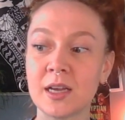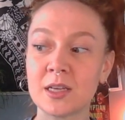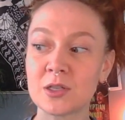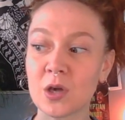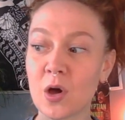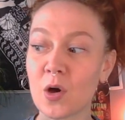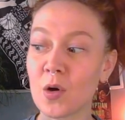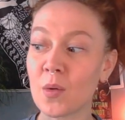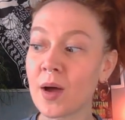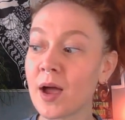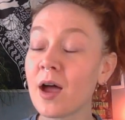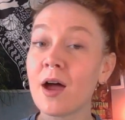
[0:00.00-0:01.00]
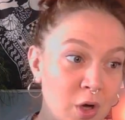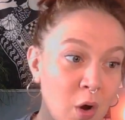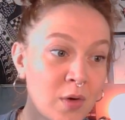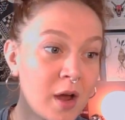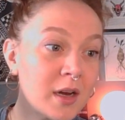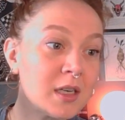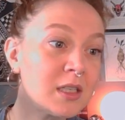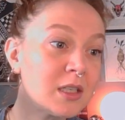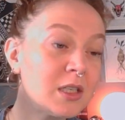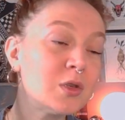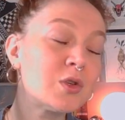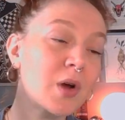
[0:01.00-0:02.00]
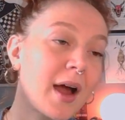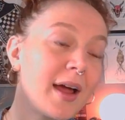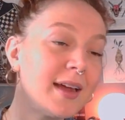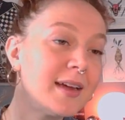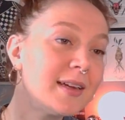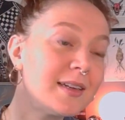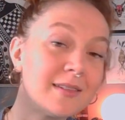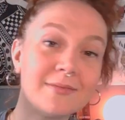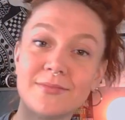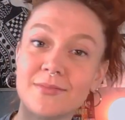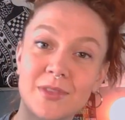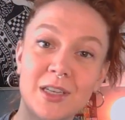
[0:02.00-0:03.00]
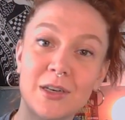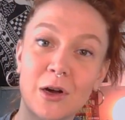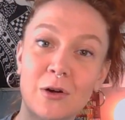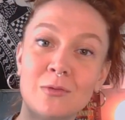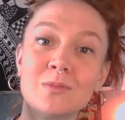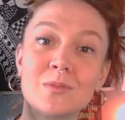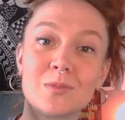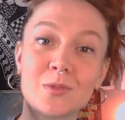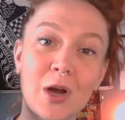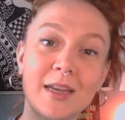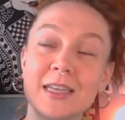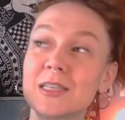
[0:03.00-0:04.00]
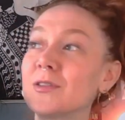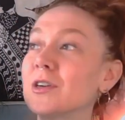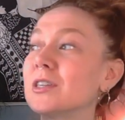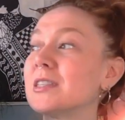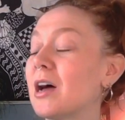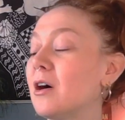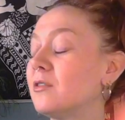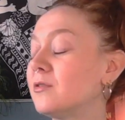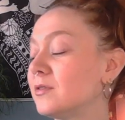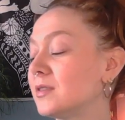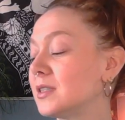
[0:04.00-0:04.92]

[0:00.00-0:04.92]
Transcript: So don't knock until you try it. You know, try things for yourself.